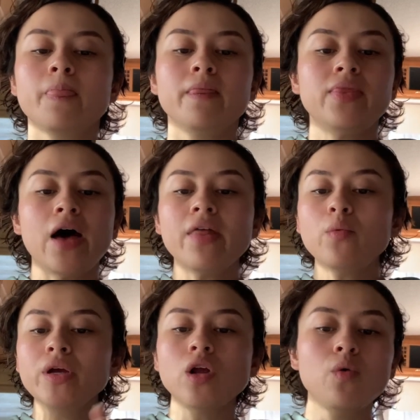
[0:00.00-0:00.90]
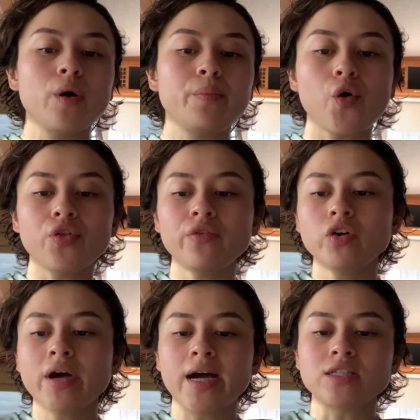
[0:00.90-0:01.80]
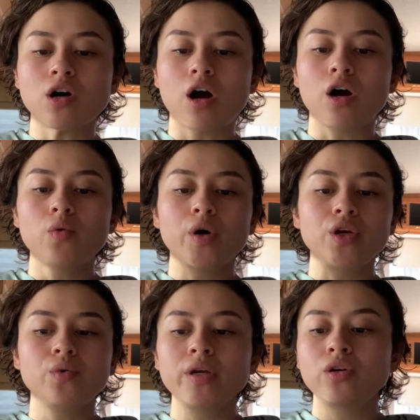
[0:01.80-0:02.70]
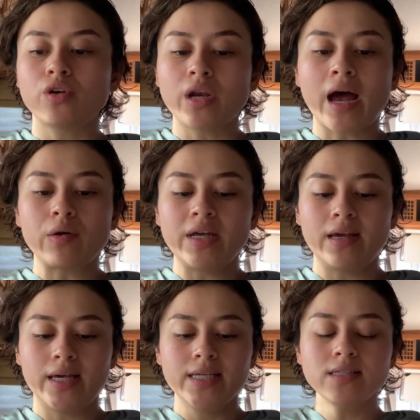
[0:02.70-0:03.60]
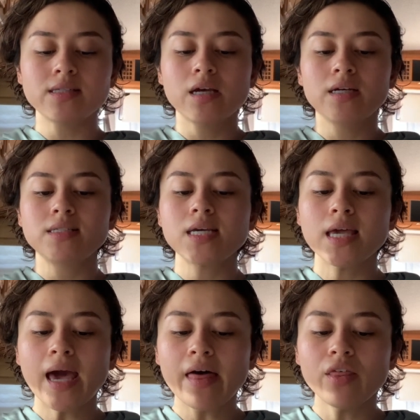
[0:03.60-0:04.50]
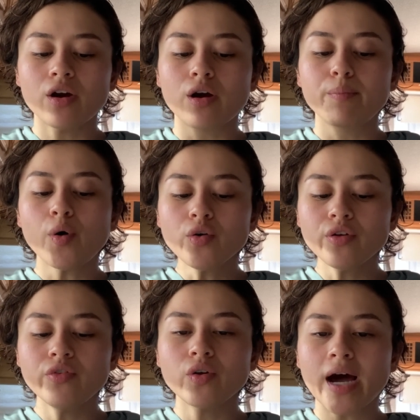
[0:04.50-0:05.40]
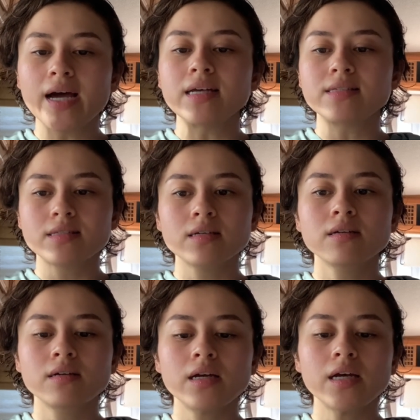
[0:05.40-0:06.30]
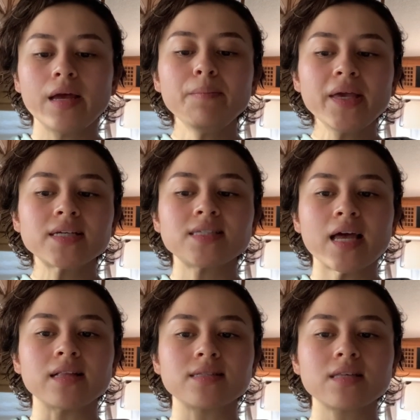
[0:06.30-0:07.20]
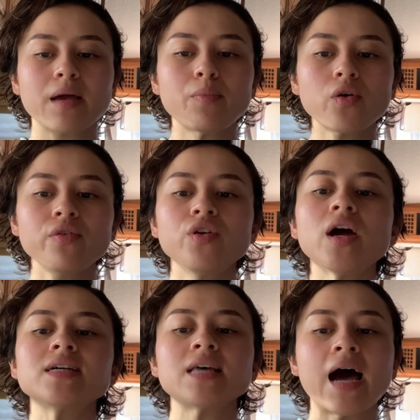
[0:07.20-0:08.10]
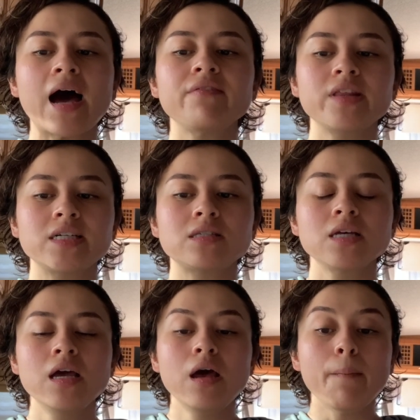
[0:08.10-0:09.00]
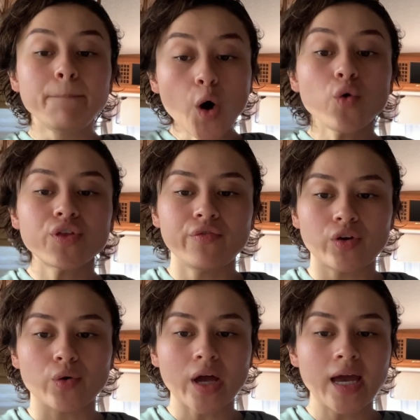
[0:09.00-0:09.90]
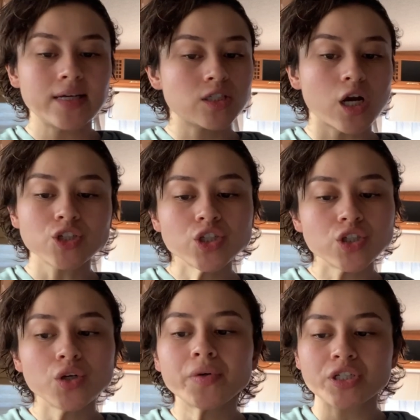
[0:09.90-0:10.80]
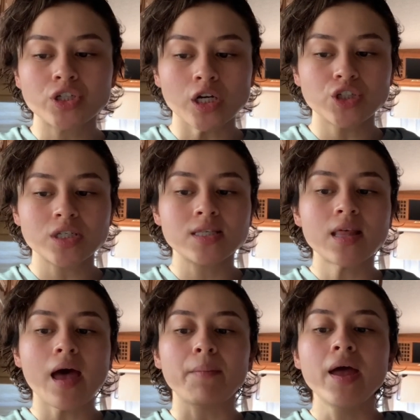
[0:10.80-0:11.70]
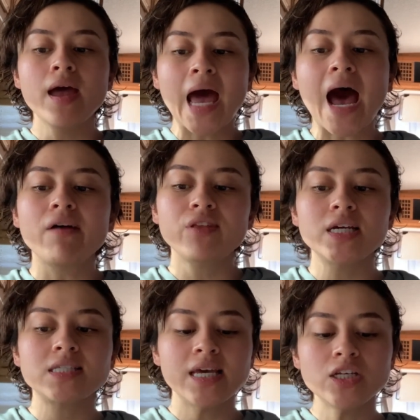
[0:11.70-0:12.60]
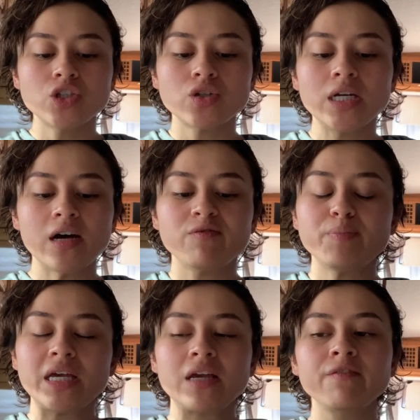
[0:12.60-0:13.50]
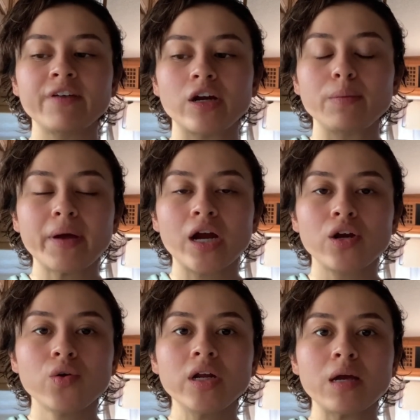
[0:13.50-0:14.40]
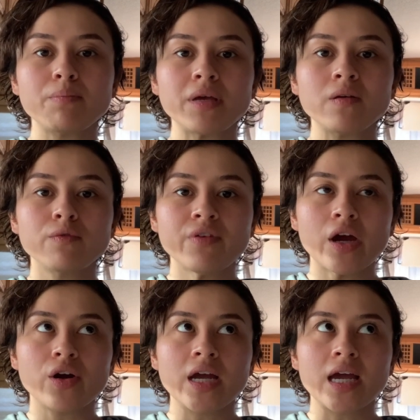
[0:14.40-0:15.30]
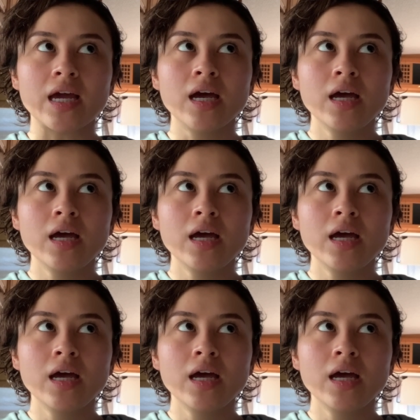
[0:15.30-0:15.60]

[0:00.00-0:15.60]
Now that we know where both of you guys are, where you and your noun is, together, both of you guys, it makes sense. Like, both of you guys have this, both of you, okay? It's not just you and it's not just them, have this history of being very paranoid and being very,